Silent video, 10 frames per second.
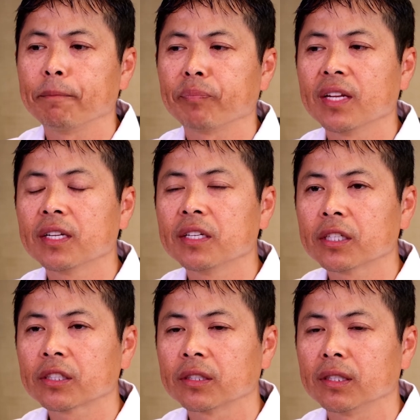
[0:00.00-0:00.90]
In
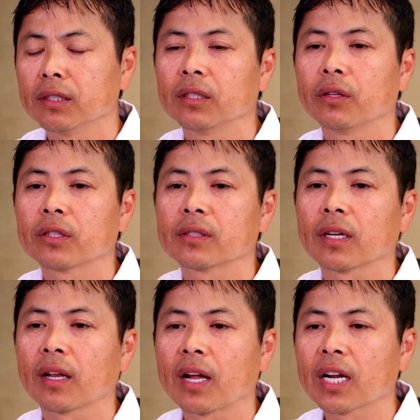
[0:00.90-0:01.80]
addition, there's a
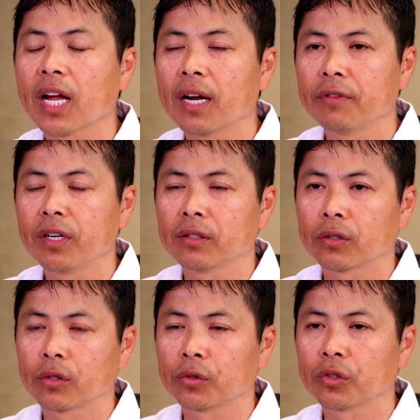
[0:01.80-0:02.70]
lot of evidence
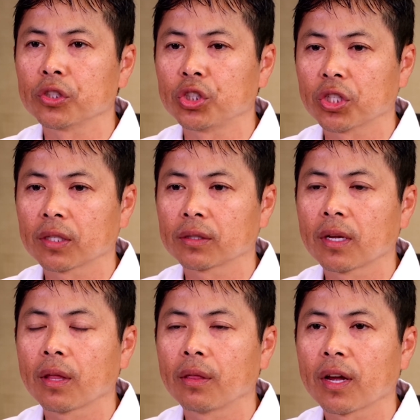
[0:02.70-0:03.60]
to suggest
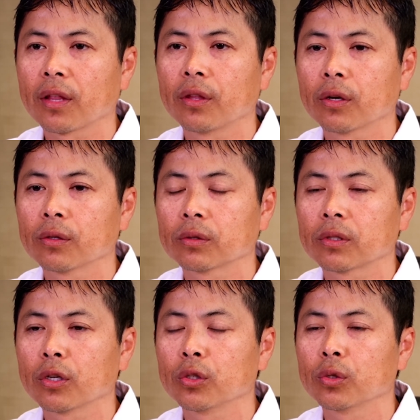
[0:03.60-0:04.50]
that those
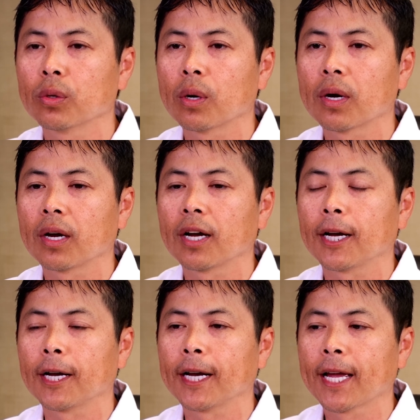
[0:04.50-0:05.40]
who
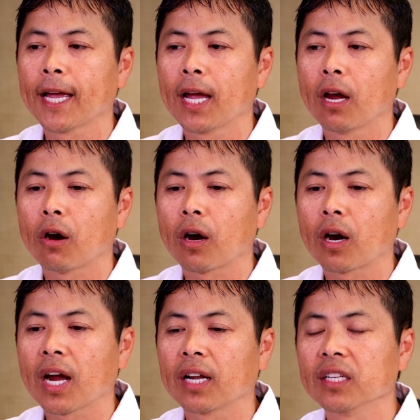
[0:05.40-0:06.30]

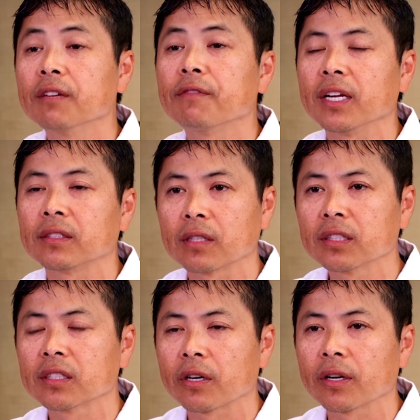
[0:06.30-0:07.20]
live a
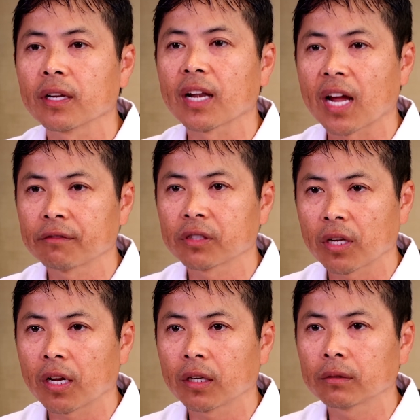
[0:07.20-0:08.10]
sedentary
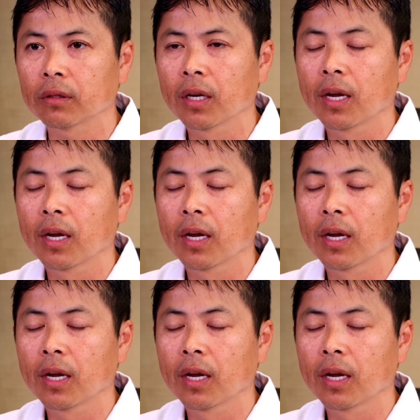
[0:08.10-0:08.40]
lifestyle,